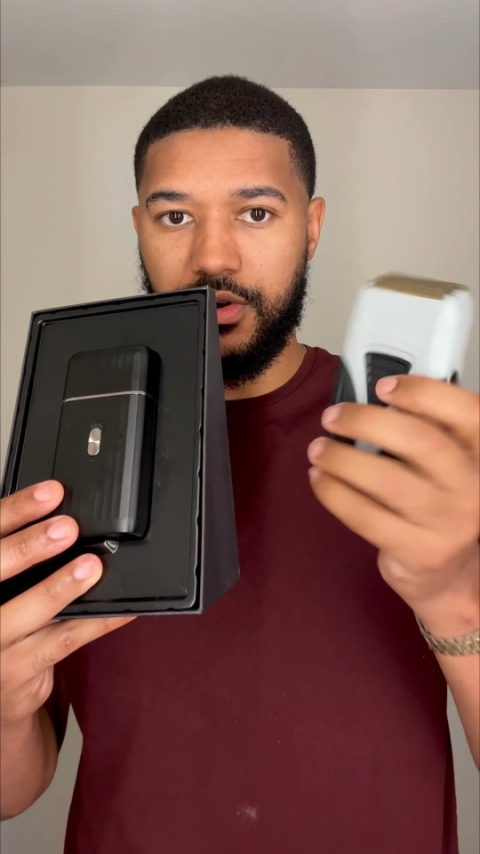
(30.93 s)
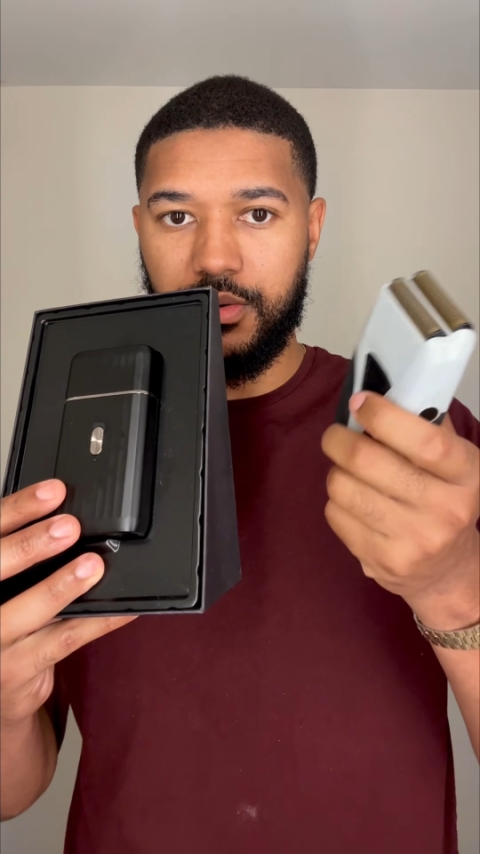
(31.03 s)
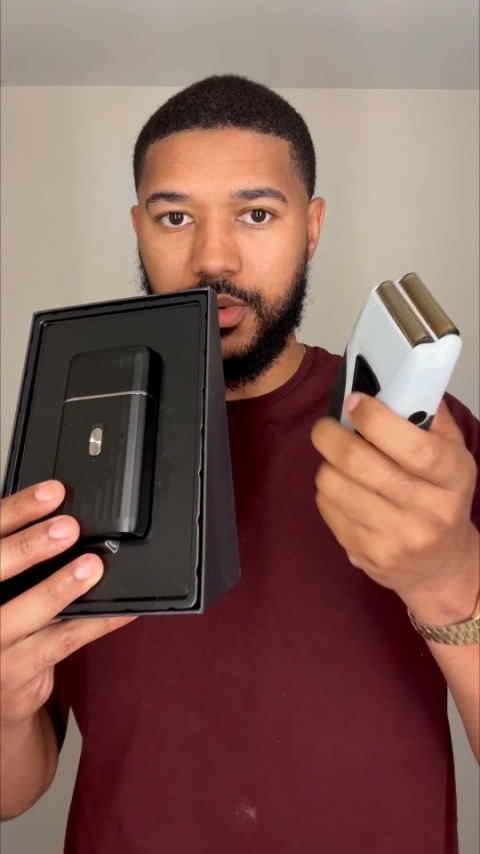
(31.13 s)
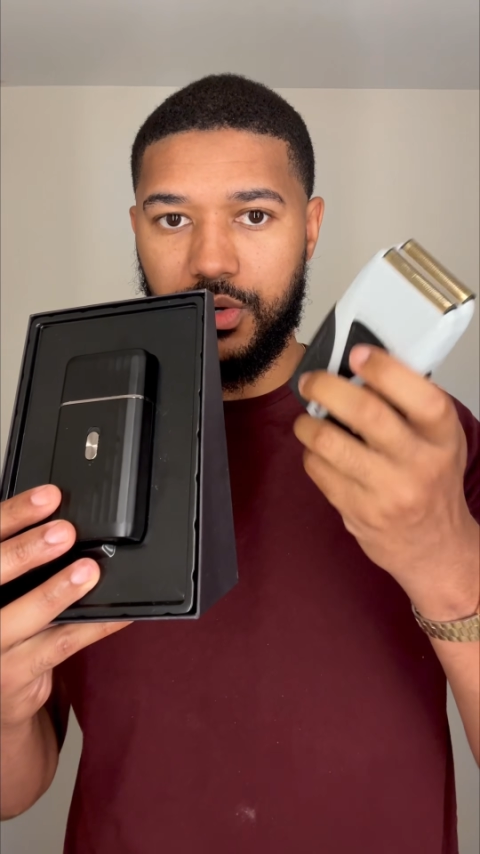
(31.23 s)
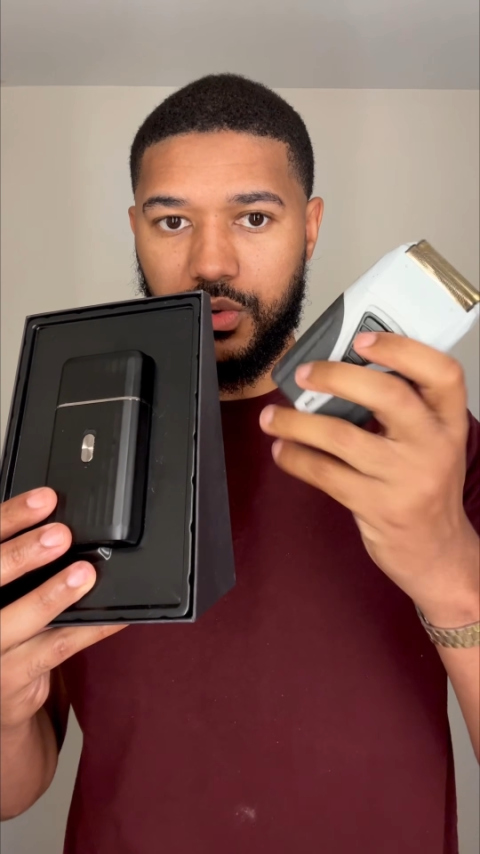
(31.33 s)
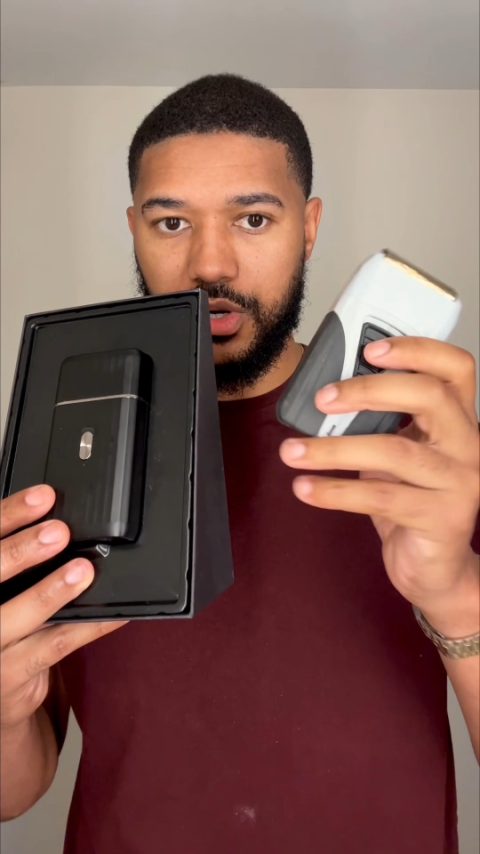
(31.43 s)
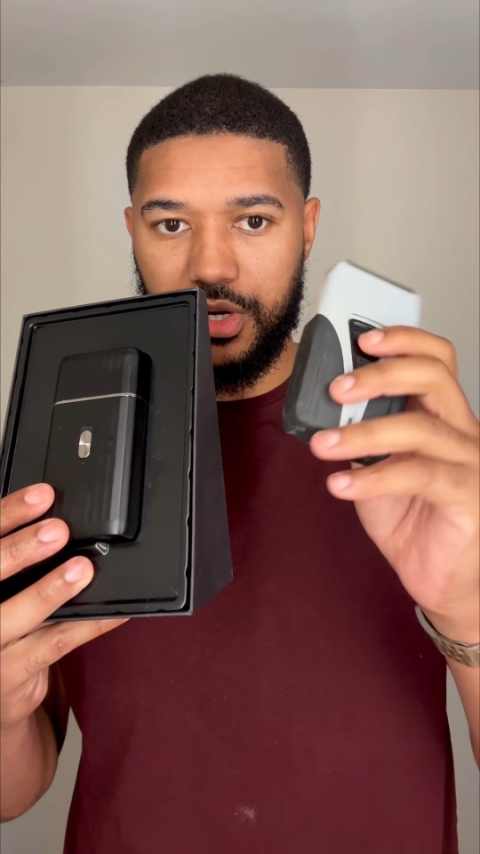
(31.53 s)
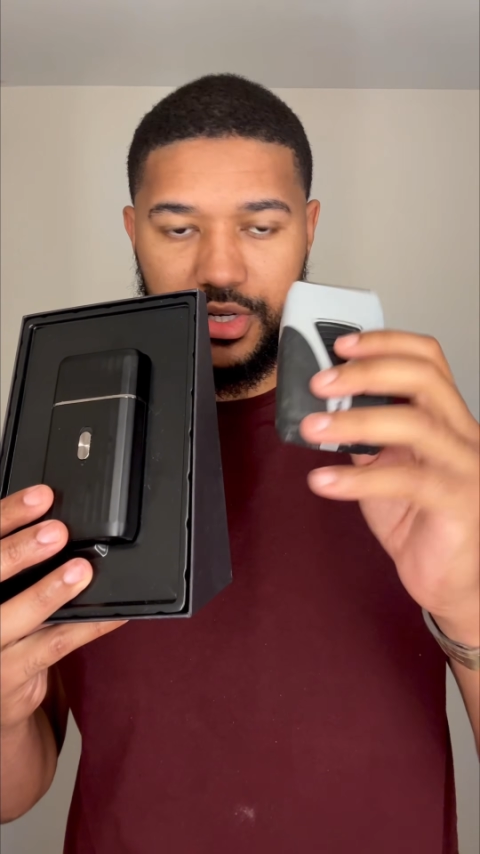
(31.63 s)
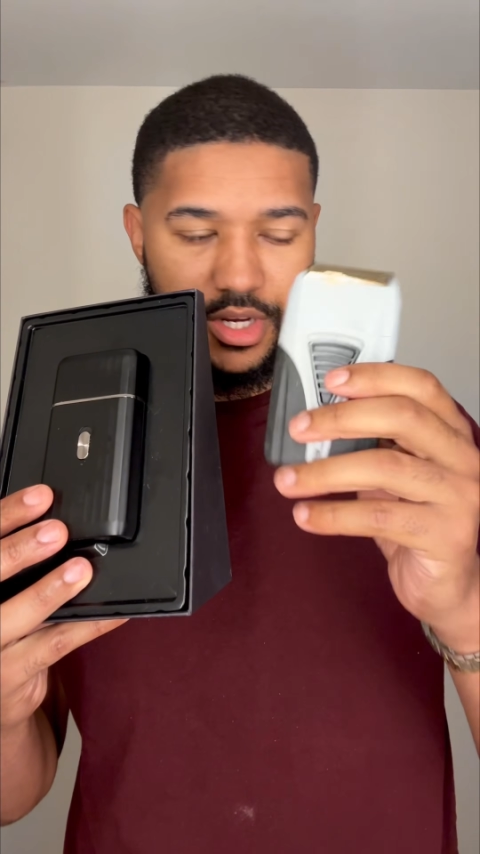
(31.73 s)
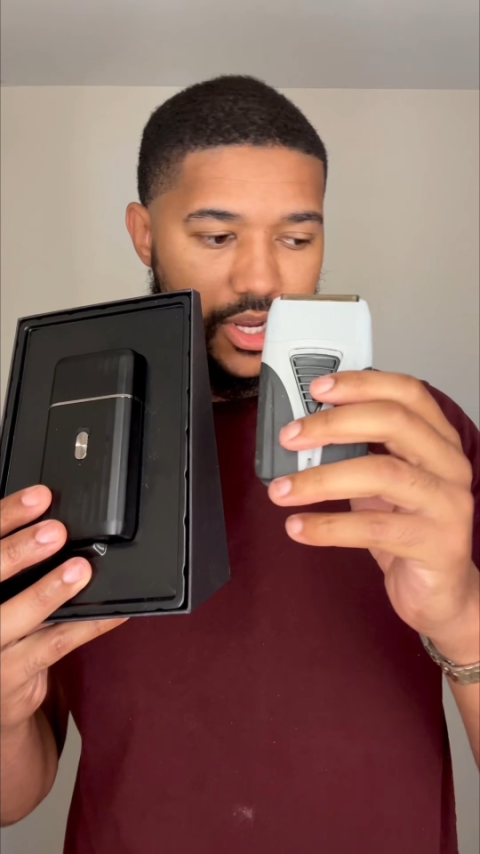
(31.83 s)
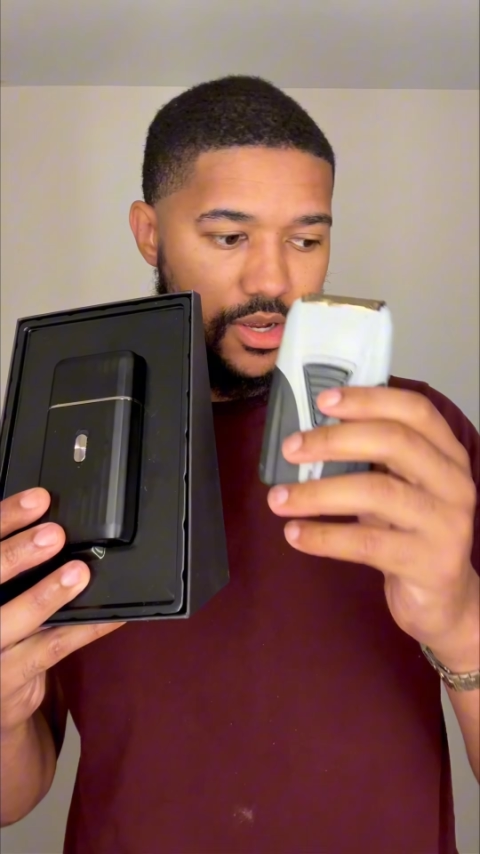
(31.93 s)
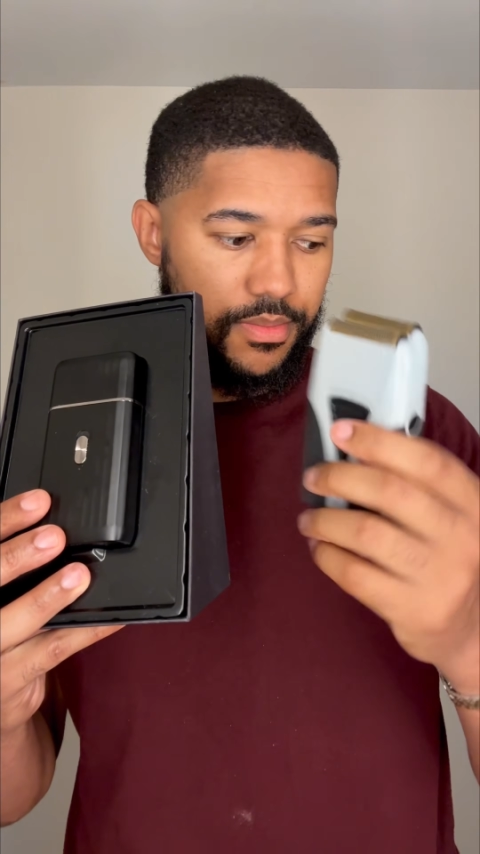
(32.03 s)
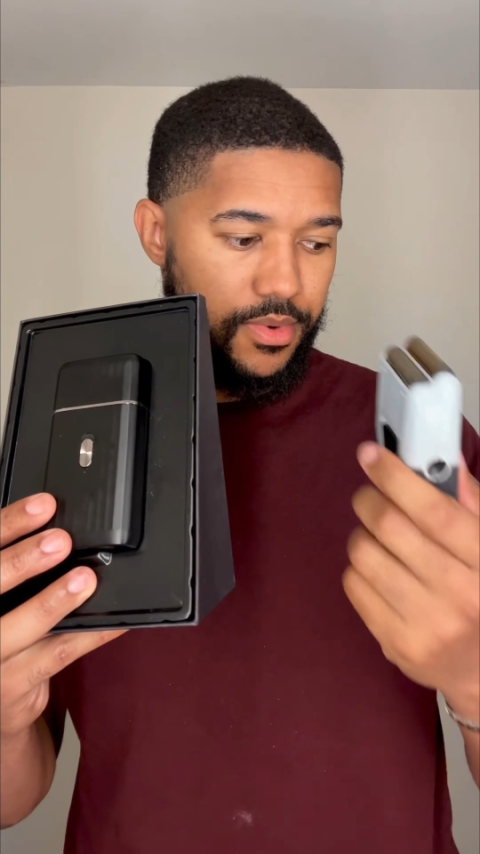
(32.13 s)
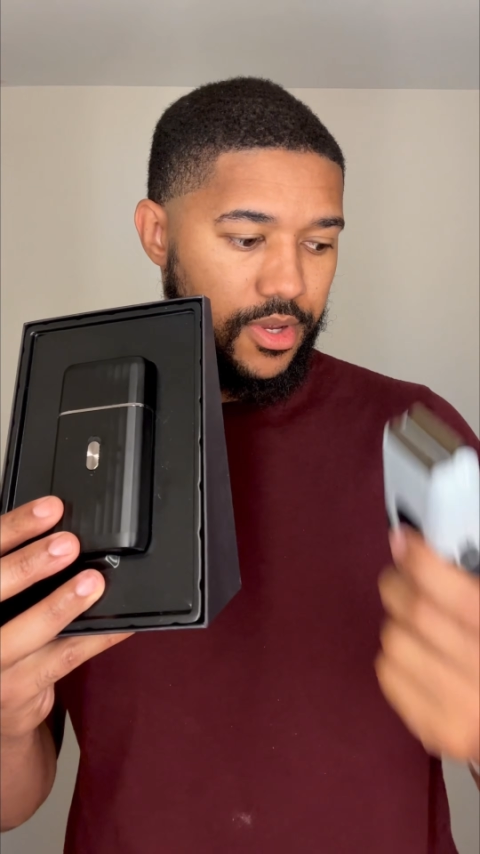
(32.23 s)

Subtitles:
It's been doing a good job.